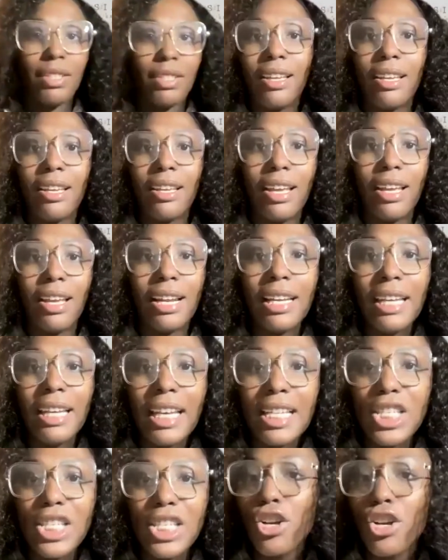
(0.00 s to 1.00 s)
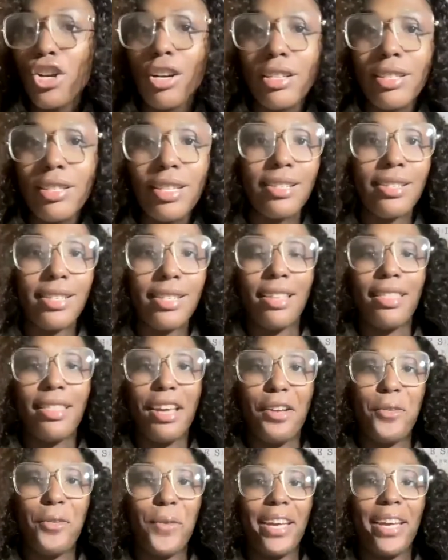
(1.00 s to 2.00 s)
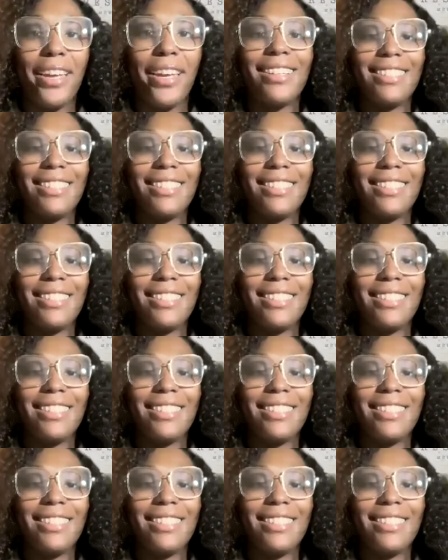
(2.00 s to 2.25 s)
And I guess Charles can take that away.